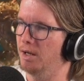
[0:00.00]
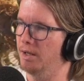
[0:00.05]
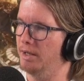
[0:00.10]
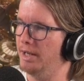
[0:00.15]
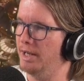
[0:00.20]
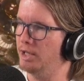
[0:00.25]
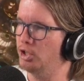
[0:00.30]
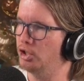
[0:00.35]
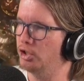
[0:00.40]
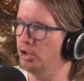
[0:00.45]

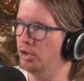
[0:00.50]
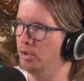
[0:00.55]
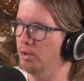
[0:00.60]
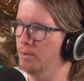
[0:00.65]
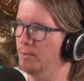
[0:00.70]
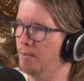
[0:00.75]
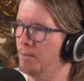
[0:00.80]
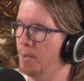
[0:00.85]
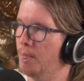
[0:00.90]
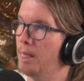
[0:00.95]
issue.
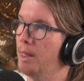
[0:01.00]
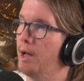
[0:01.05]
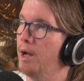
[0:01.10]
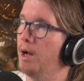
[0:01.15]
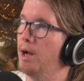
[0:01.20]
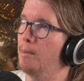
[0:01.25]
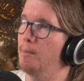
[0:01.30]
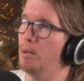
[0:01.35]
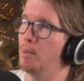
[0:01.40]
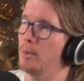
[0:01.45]

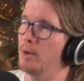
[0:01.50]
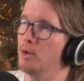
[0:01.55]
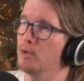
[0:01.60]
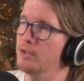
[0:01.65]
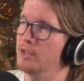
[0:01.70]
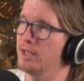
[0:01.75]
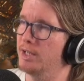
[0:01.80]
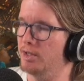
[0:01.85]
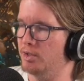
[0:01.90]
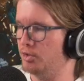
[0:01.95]
But we
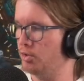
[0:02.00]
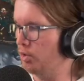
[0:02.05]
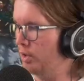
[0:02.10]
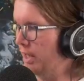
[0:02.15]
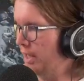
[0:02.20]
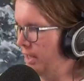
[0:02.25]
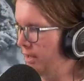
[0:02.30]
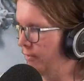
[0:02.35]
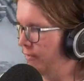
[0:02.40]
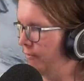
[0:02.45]
also need to sort
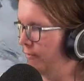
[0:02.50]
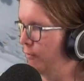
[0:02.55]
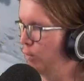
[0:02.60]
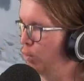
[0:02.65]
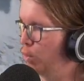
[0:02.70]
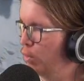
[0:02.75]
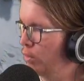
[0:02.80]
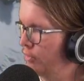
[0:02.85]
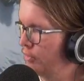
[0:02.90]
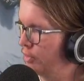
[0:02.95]
out our
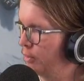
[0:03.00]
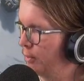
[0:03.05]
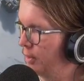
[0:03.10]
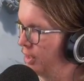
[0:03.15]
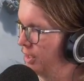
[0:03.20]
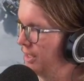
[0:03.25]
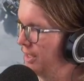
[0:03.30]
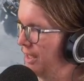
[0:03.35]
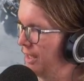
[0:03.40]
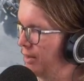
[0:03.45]
food, so we're
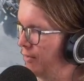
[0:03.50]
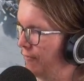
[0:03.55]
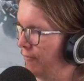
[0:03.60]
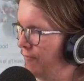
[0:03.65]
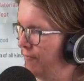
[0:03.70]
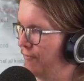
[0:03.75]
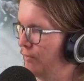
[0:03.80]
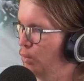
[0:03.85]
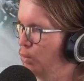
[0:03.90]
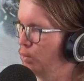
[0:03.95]
going to need a
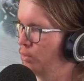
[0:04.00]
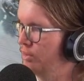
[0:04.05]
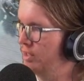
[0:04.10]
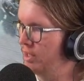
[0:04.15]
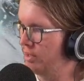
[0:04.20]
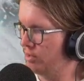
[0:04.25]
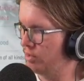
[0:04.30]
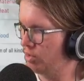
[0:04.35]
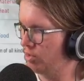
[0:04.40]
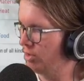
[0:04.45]
food
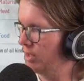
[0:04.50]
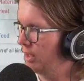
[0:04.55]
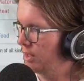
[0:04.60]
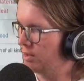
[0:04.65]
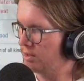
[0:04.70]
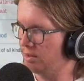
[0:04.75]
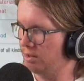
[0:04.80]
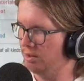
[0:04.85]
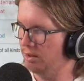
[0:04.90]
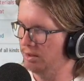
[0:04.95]

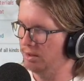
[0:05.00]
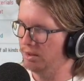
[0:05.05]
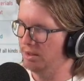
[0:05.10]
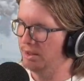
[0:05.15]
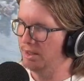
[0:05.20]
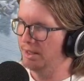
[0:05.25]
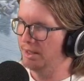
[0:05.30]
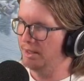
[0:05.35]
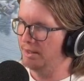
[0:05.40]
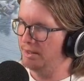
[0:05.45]
district.
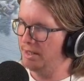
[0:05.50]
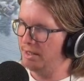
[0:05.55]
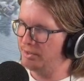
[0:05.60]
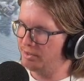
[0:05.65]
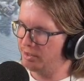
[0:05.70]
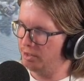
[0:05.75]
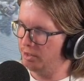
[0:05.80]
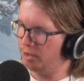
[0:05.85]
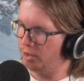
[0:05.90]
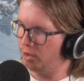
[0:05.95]
And that's
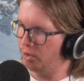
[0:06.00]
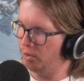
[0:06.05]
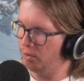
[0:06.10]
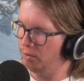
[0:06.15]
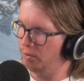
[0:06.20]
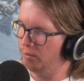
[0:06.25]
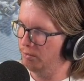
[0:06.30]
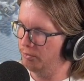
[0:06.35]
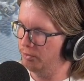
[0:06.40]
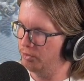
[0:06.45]
going to
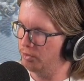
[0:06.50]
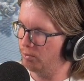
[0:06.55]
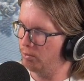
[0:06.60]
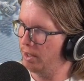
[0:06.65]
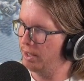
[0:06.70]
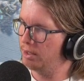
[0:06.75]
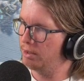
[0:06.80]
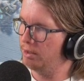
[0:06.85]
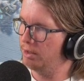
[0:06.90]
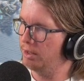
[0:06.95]
go
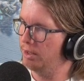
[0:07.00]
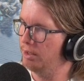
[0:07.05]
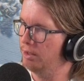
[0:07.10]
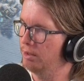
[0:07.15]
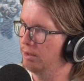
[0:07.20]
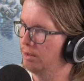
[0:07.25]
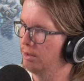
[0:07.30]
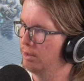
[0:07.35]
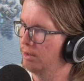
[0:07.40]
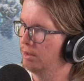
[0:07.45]
directly
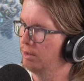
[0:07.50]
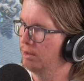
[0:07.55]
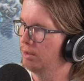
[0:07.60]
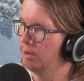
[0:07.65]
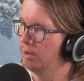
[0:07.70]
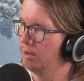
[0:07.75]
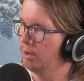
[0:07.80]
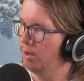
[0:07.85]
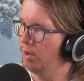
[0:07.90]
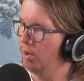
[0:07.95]

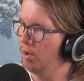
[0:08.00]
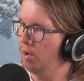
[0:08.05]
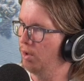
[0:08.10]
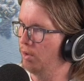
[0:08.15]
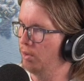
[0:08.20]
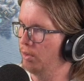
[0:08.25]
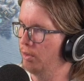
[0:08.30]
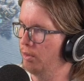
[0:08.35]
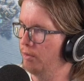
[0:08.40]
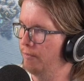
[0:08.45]

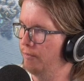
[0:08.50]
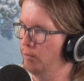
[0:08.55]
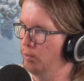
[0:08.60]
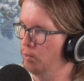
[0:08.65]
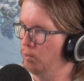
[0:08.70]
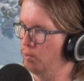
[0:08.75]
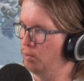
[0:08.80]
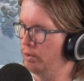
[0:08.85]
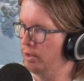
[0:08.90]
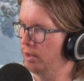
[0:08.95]
on the
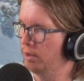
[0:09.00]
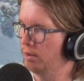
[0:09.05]
food.